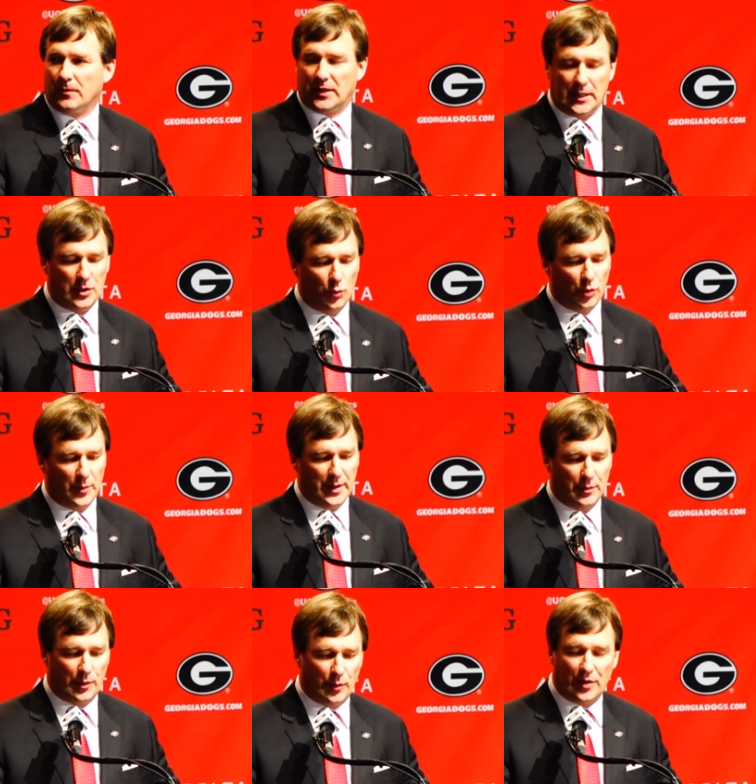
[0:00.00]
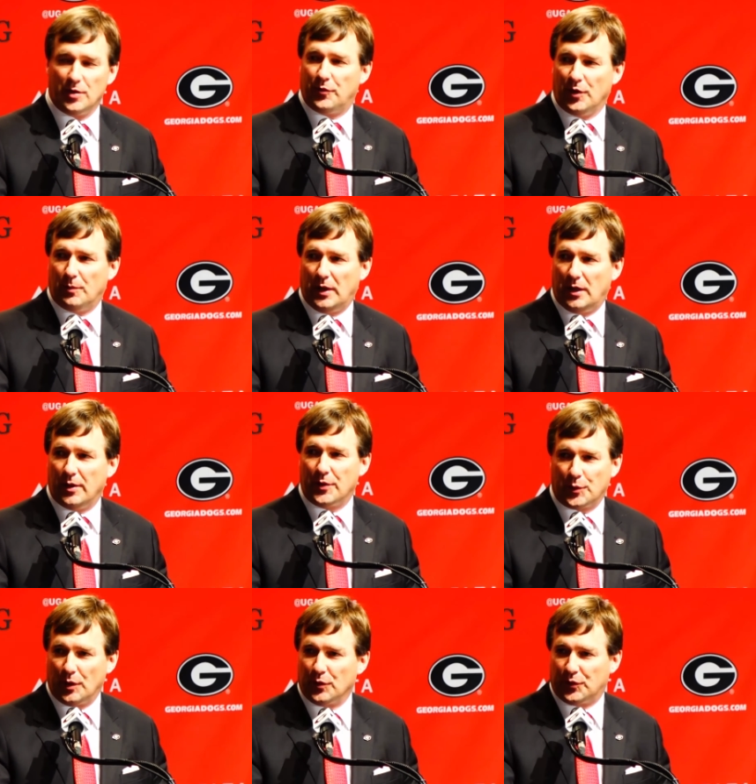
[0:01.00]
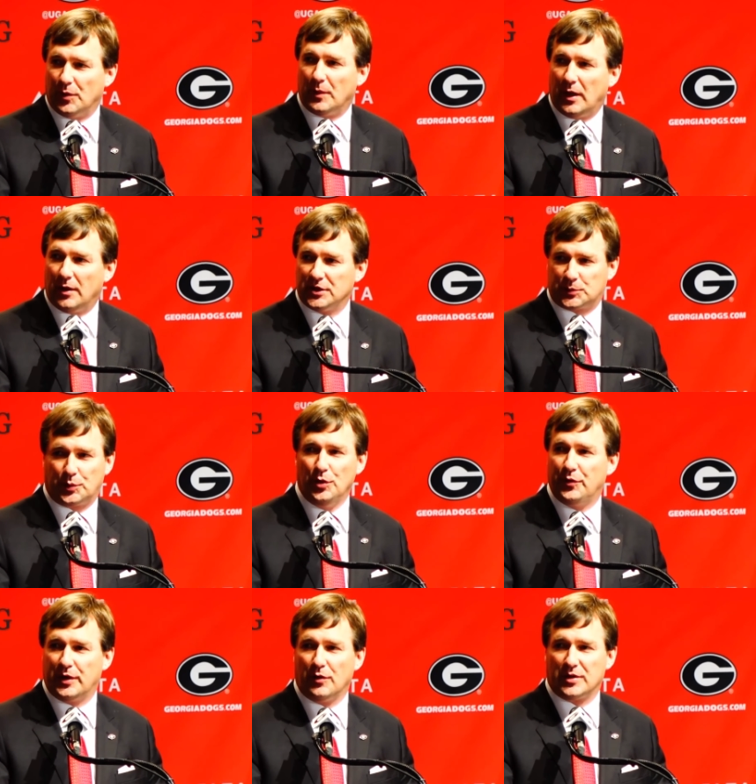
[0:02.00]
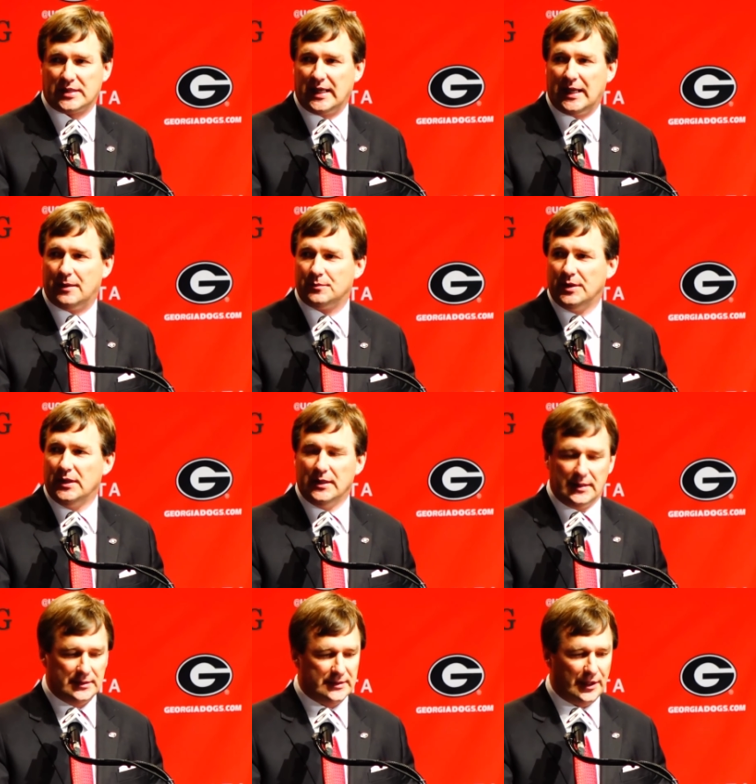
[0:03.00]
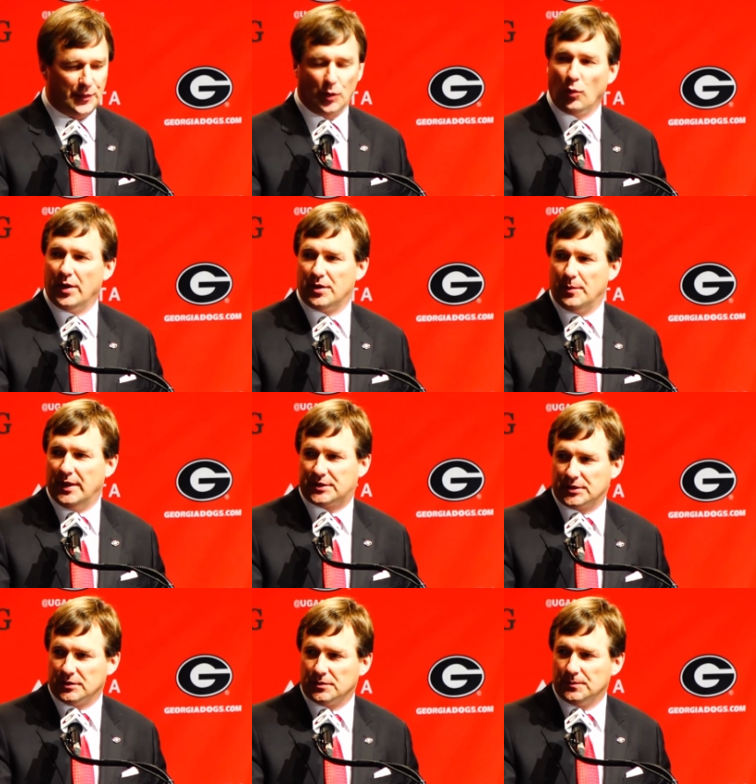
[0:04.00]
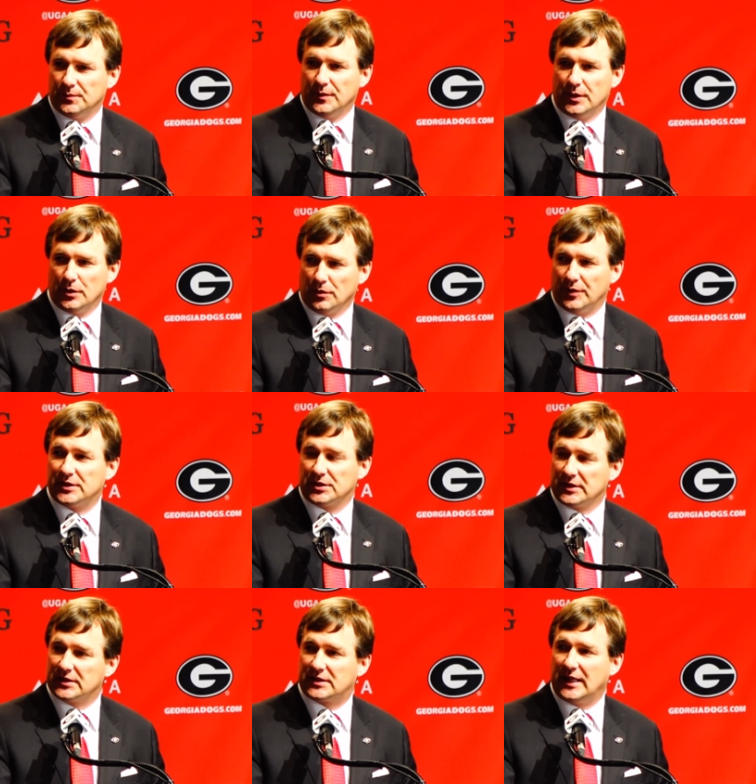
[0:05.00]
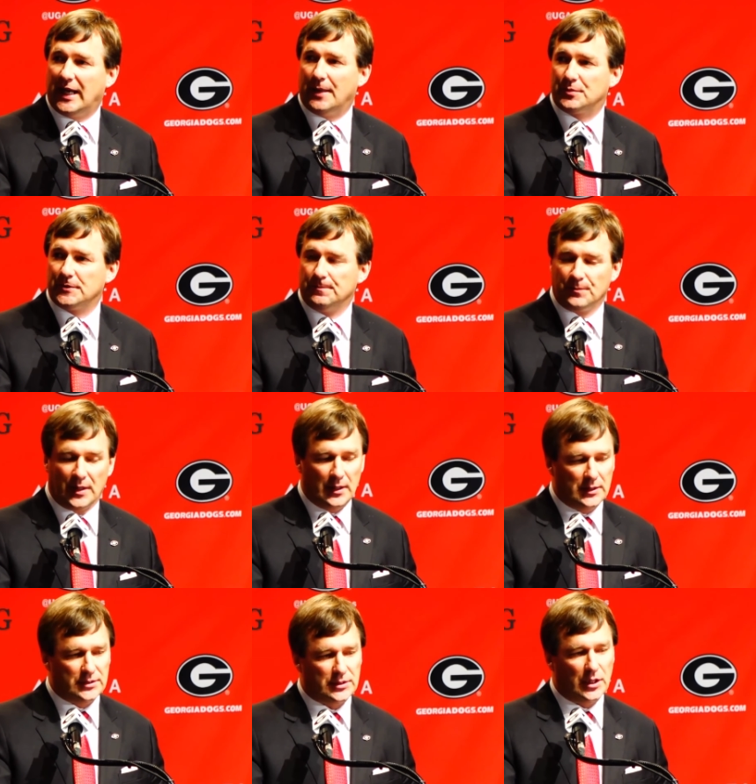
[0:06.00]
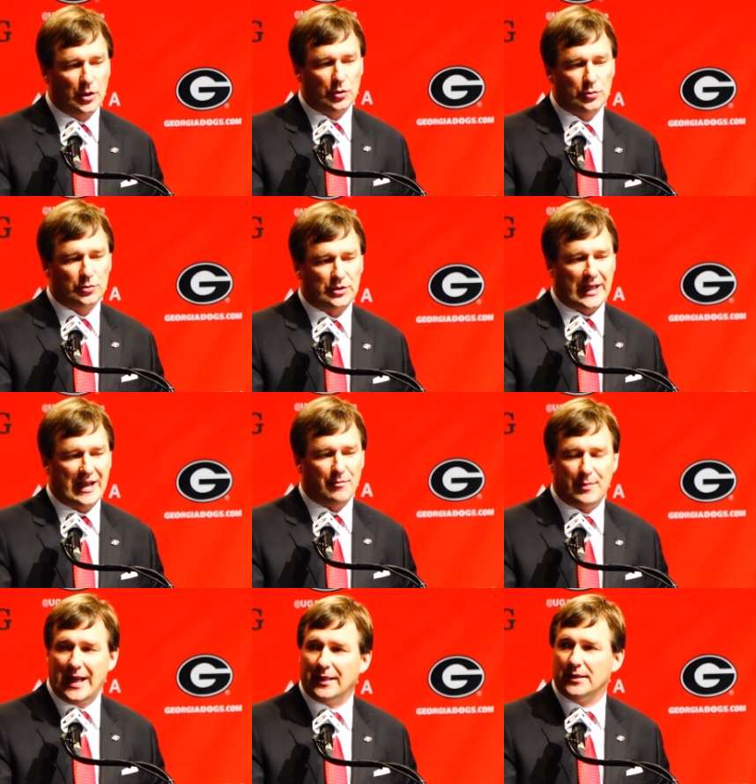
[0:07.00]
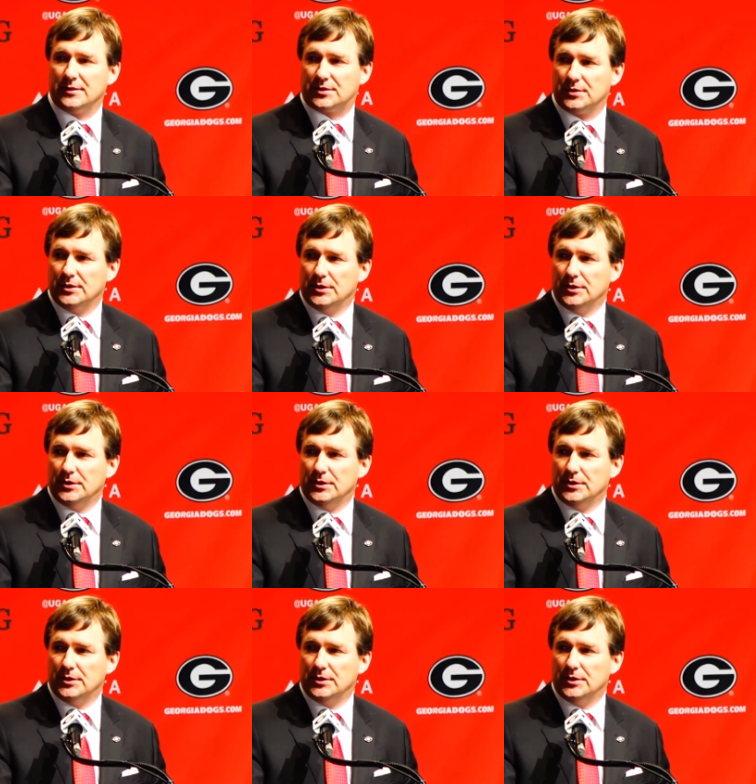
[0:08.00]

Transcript: Okay, you want to be able to run the football and throw the football. It's proven over time if you're one-dimensional, you'll eventually get stopped. So have balance.